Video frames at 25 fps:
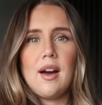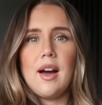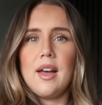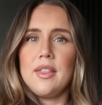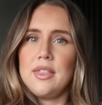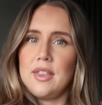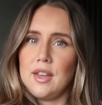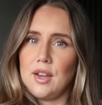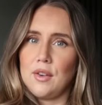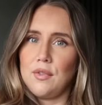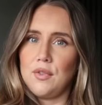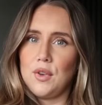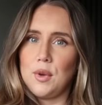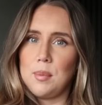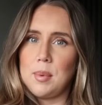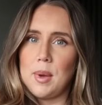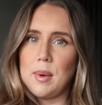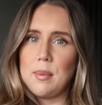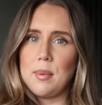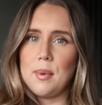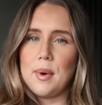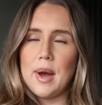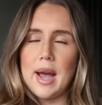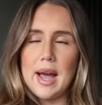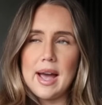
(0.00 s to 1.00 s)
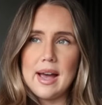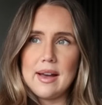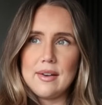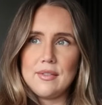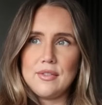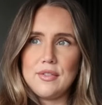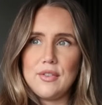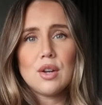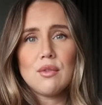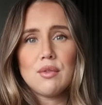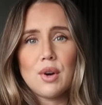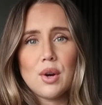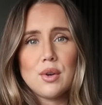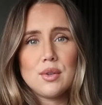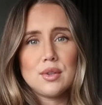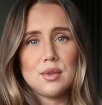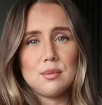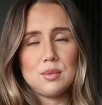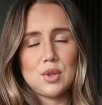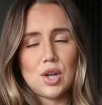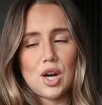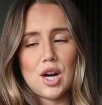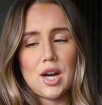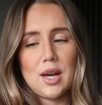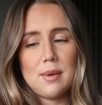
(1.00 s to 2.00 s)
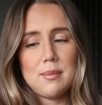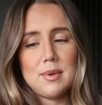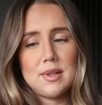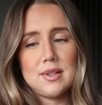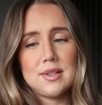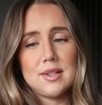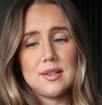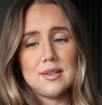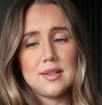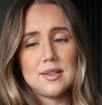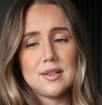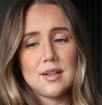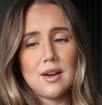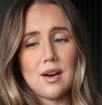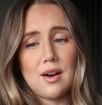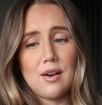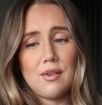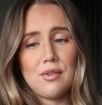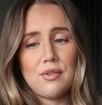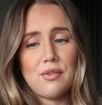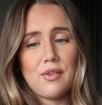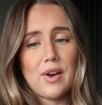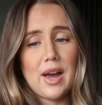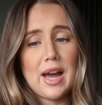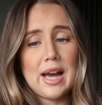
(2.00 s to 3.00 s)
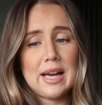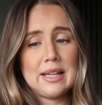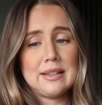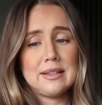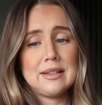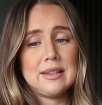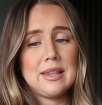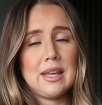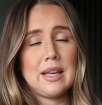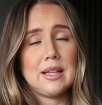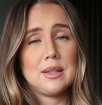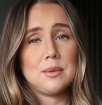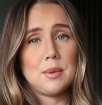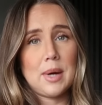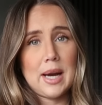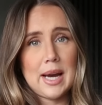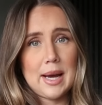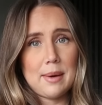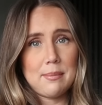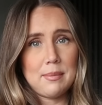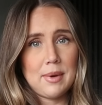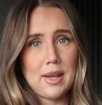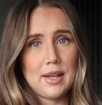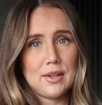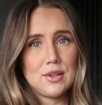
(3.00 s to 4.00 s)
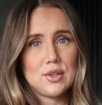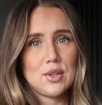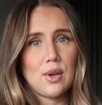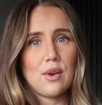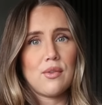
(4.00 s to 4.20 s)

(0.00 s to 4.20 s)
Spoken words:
I think a few people have. I also wrote some timings and stuff as things were happening,